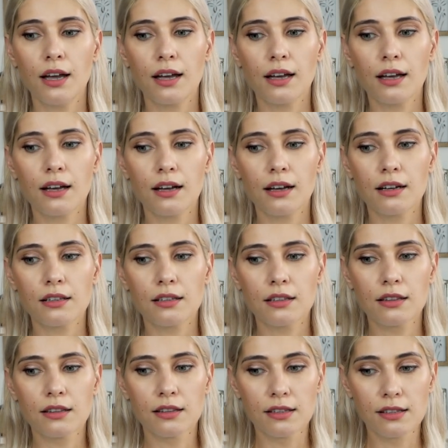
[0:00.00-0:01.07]
Uh,
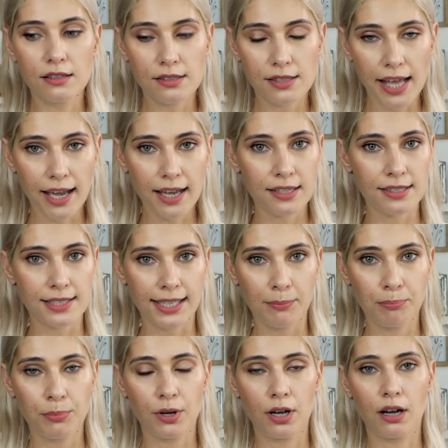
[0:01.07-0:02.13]
second
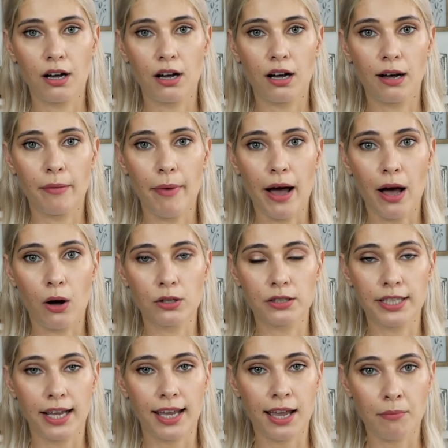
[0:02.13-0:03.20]
tip about
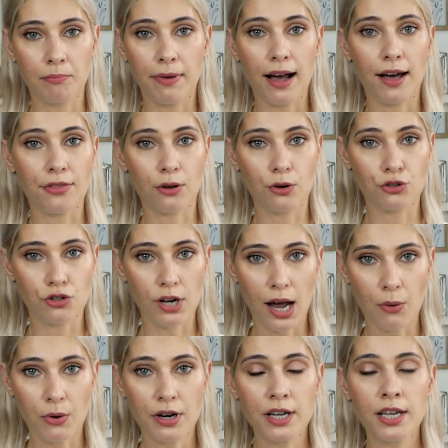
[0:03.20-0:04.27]
taking bath or
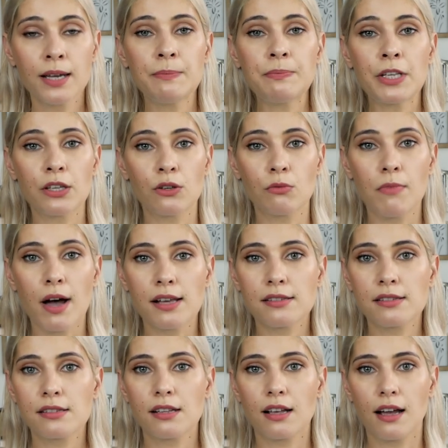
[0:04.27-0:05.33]
shower, you
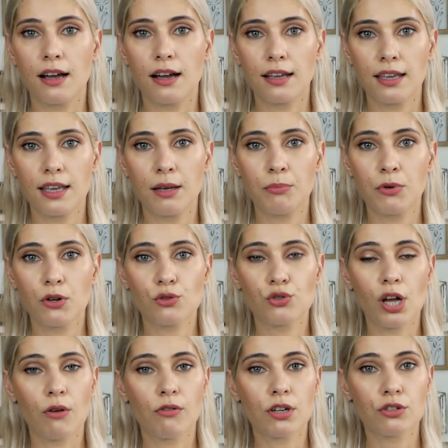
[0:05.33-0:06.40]
must keep your
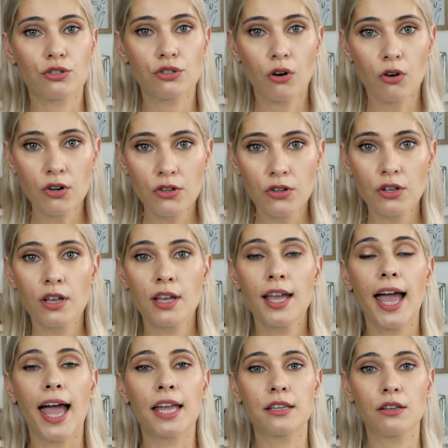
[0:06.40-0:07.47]
shower short
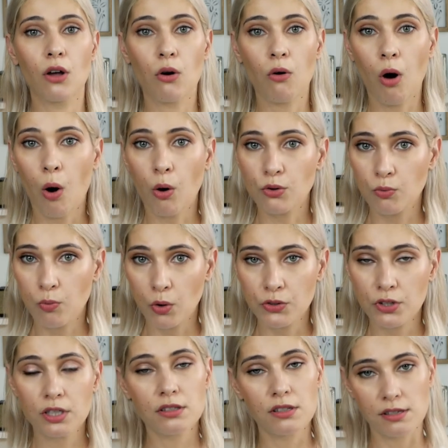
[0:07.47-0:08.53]
and no hot
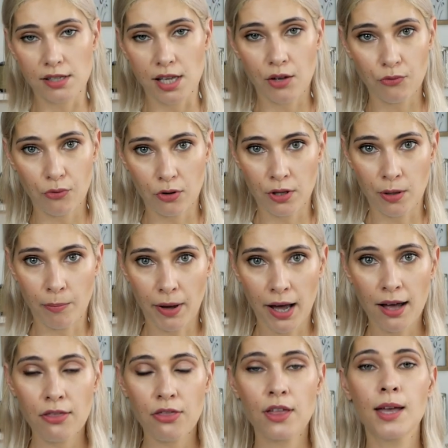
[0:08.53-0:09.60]
water, the same for the
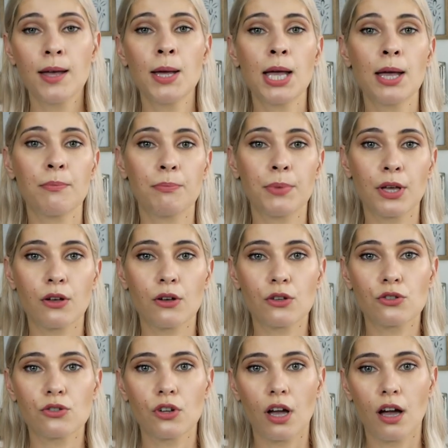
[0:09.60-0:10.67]
bath
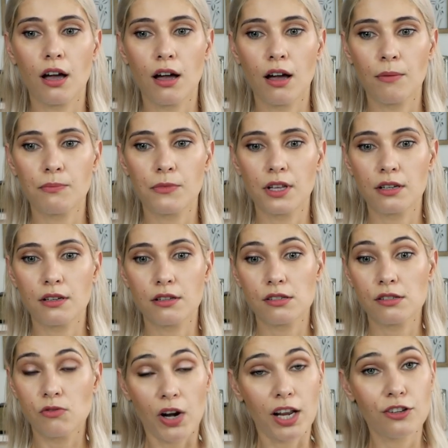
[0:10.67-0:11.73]
because um, uh,
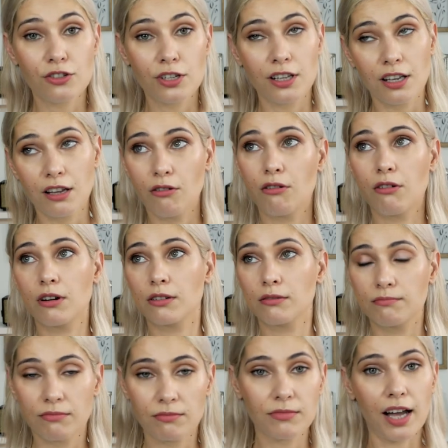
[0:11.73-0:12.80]
strangely, or
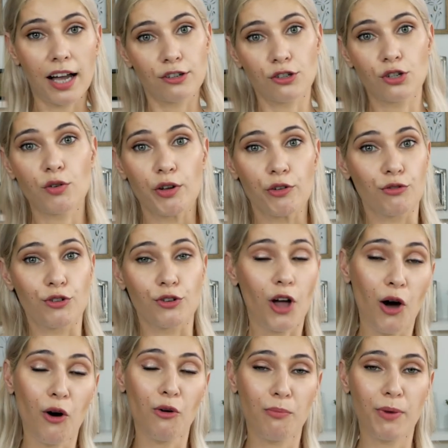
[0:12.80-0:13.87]
I don't know if you
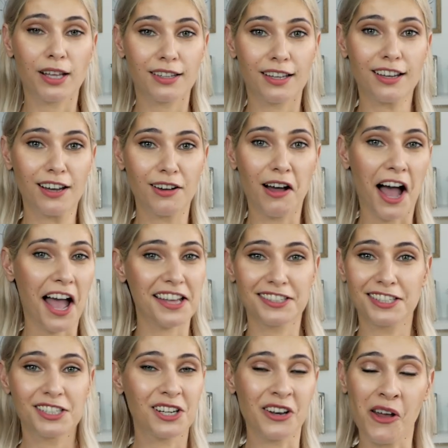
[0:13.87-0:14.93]
know, but I
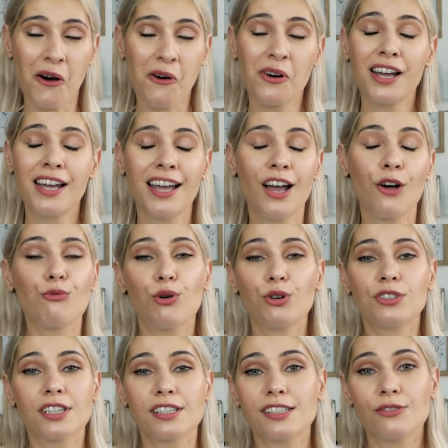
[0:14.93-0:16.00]
didn't know,
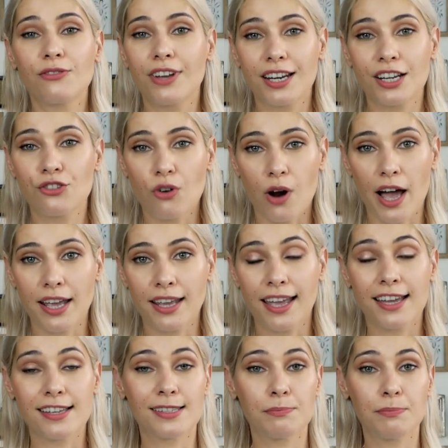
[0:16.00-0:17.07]
water is very drying,
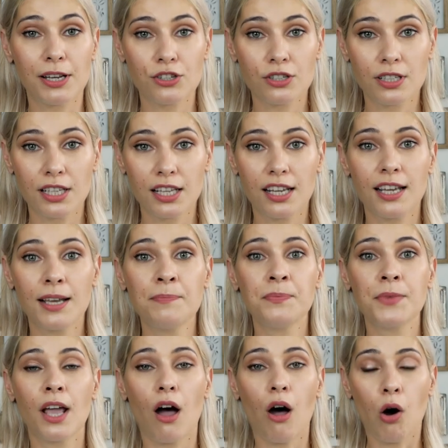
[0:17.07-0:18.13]
especially
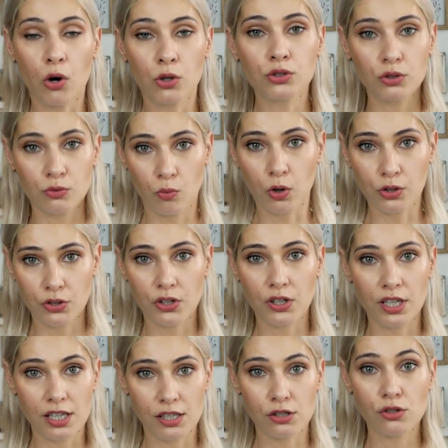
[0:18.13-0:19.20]
hot water
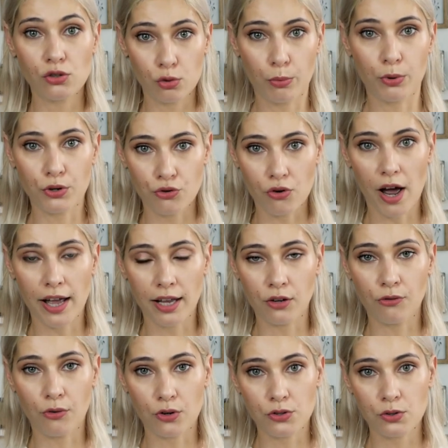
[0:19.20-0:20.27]
is super drying
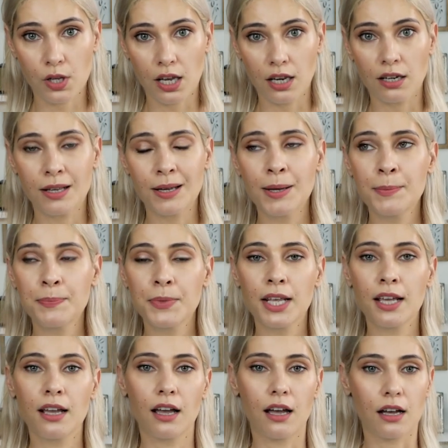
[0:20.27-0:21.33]
for skin.
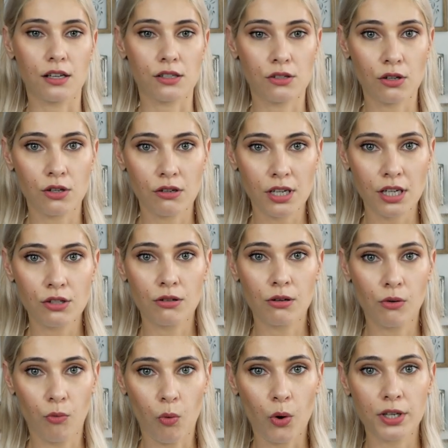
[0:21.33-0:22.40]
Uh, so you need to
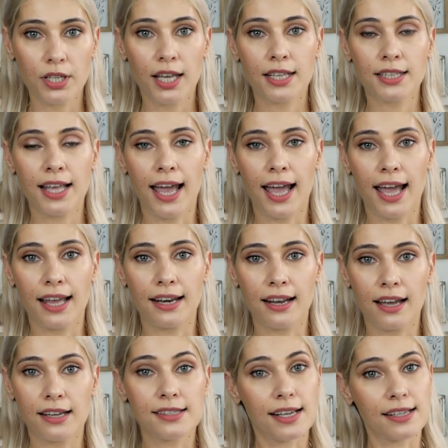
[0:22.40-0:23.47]
avoid it and
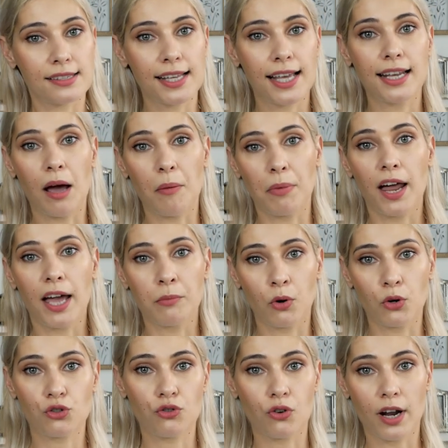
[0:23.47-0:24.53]
as I said apply
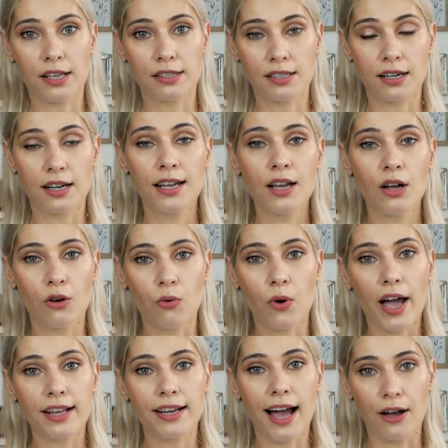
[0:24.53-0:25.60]
moisturizer
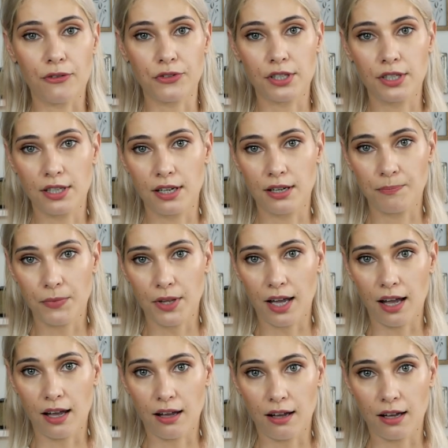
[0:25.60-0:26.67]
right after the,
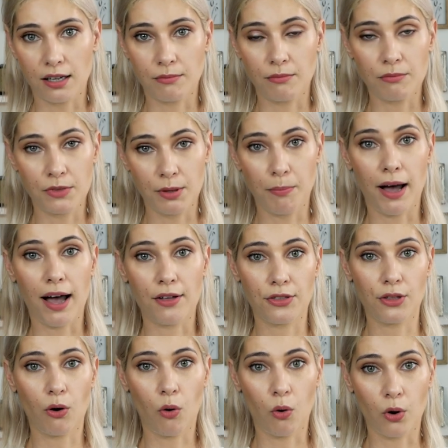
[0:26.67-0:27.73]
uh, the bath
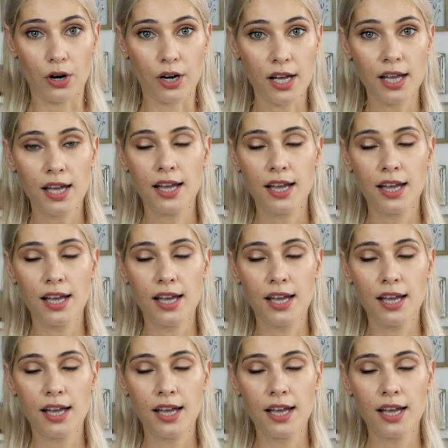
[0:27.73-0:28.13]
or